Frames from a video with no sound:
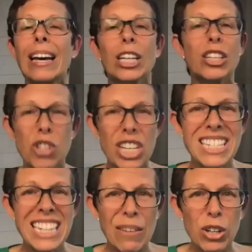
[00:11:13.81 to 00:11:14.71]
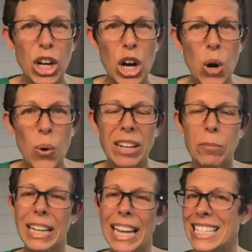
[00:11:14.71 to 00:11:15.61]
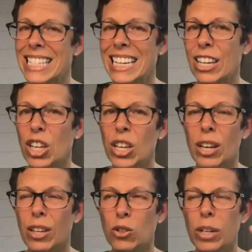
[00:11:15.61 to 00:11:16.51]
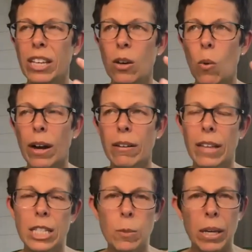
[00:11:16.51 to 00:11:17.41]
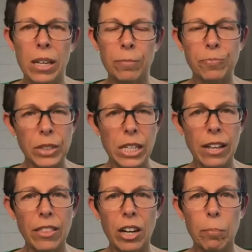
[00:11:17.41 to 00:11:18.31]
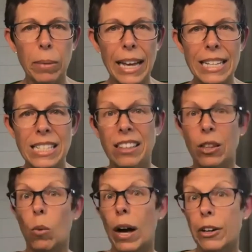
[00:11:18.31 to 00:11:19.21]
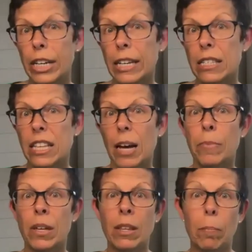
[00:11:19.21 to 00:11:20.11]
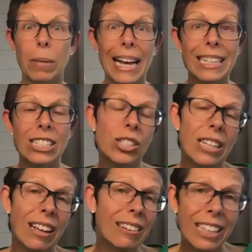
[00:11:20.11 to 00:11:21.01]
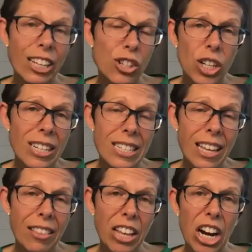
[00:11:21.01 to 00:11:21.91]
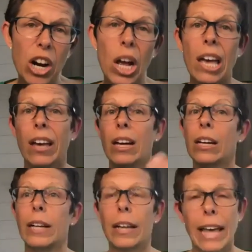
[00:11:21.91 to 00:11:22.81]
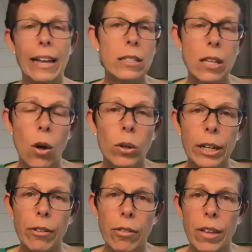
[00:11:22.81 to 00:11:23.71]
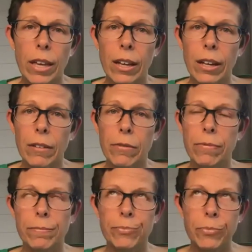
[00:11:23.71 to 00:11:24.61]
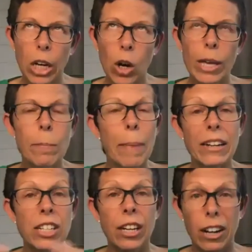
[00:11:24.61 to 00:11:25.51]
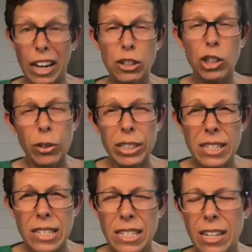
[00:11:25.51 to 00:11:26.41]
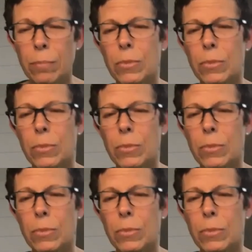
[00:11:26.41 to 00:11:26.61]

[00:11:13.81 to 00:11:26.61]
You just never know. And plastic, drinking water that's been sitting there in plastic, the water heats up and the plastic leaches in there. And that's a whole nother thing of, you know, impacting our endocrine system.